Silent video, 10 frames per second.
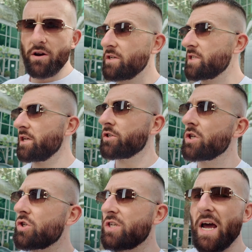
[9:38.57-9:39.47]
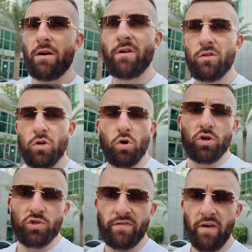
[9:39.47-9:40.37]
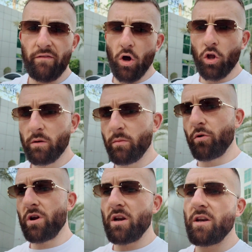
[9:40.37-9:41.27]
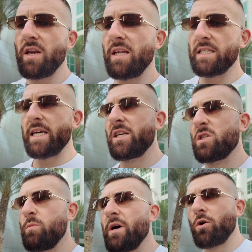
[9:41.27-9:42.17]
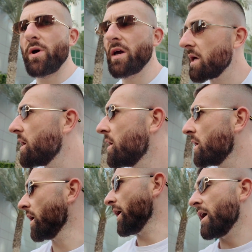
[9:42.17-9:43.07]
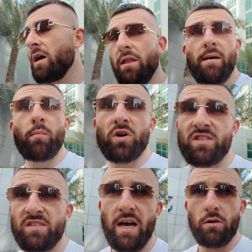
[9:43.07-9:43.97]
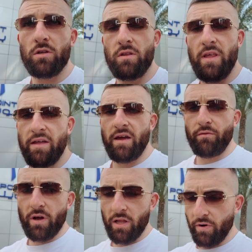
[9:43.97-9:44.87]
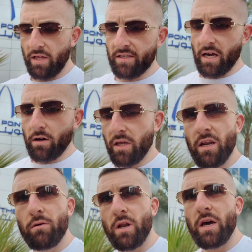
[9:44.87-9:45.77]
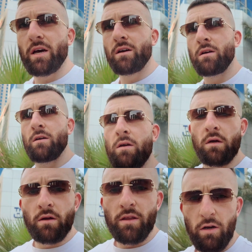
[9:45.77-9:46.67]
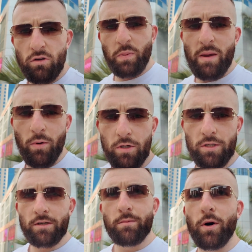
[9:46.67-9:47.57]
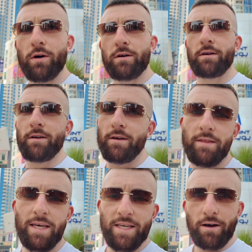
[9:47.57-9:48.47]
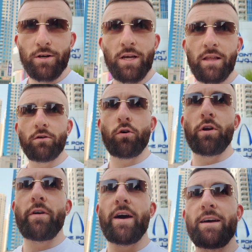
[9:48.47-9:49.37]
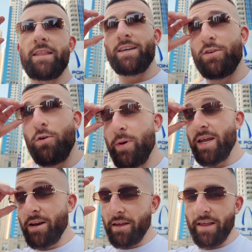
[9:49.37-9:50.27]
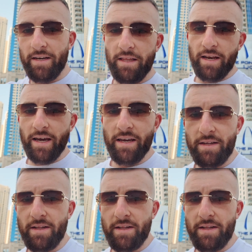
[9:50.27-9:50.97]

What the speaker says: It's literally just down around the corner. So if you're ever on the marina and you need to get somewhere quick, them boys are sound. They're really sound. They don't speak much, but they're sound and they'll cut your hair, and that's all we need at the end of the day.